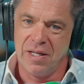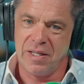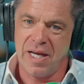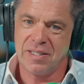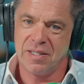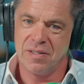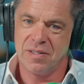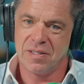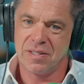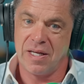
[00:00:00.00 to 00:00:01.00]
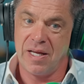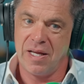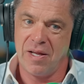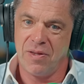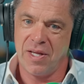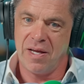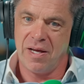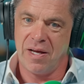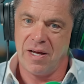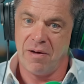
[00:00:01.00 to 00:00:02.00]
lessons that
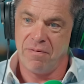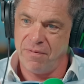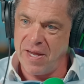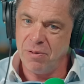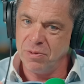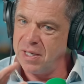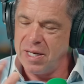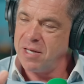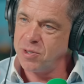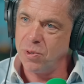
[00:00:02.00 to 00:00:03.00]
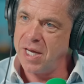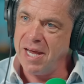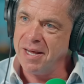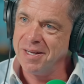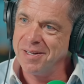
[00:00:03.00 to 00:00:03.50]
have failed, and that's okay.